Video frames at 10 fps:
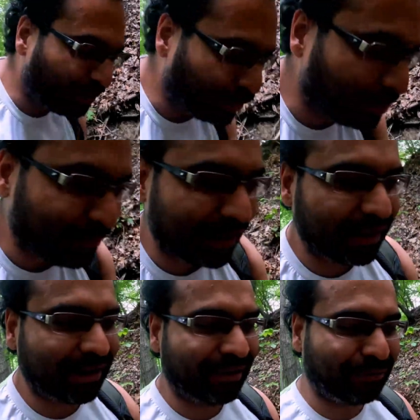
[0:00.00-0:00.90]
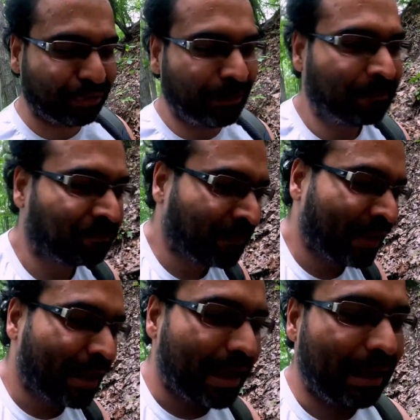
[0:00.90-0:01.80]
Got to be very careful.
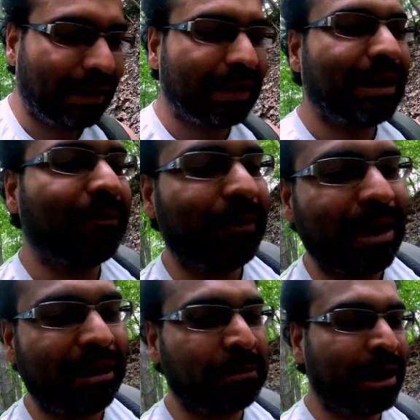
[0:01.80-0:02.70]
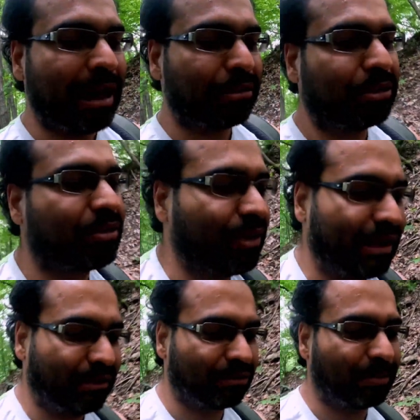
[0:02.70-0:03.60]
Luckily I'm wearing my outdoor
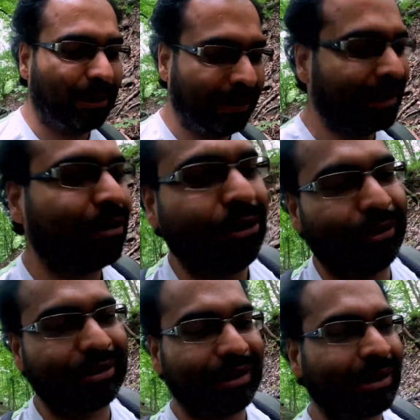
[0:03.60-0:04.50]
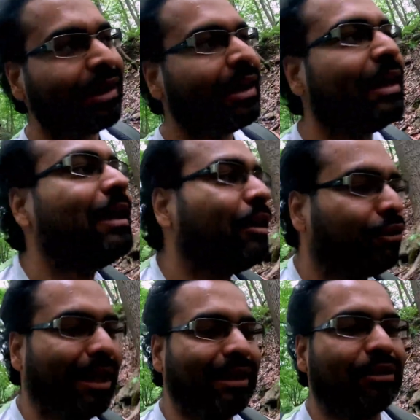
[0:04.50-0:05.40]
sandals, but not the
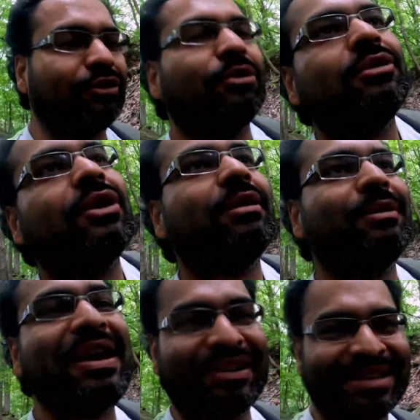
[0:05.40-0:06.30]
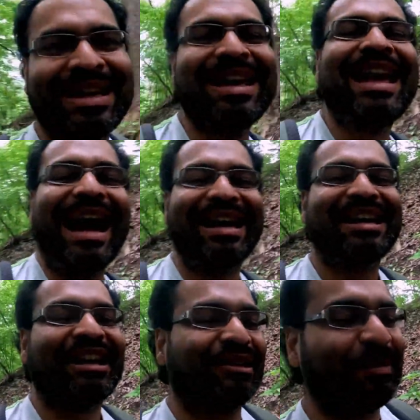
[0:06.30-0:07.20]
trekking shoes, because I
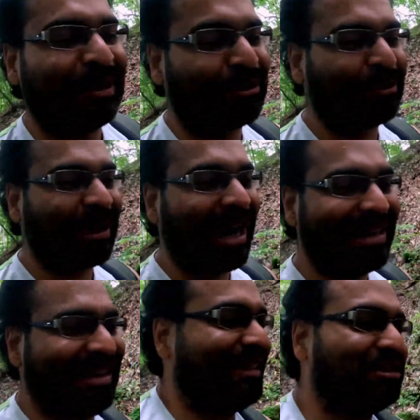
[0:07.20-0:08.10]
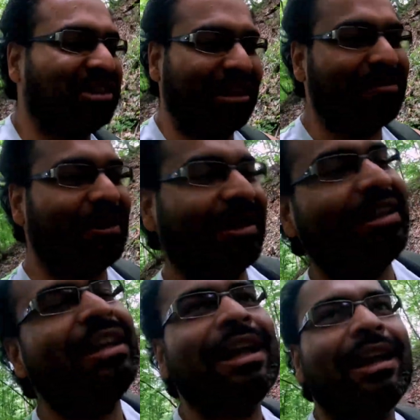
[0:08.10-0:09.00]
didn't expect to be hiking today. But
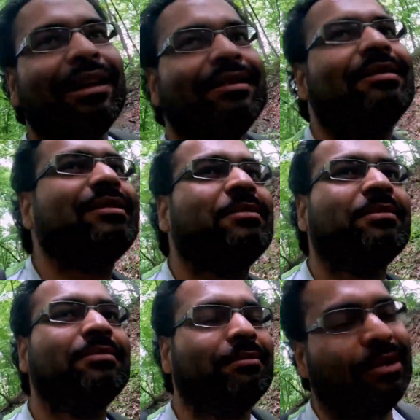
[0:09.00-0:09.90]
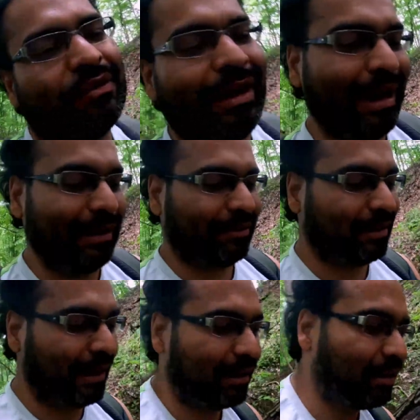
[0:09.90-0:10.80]
this isn't much of a hike, it's
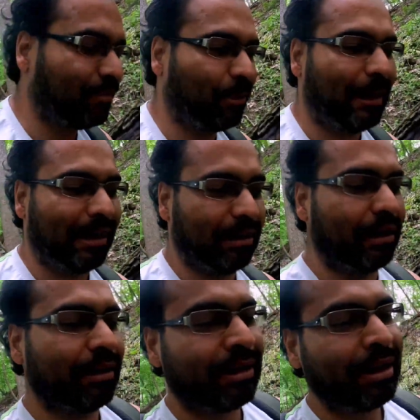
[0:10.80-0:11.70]
like more like a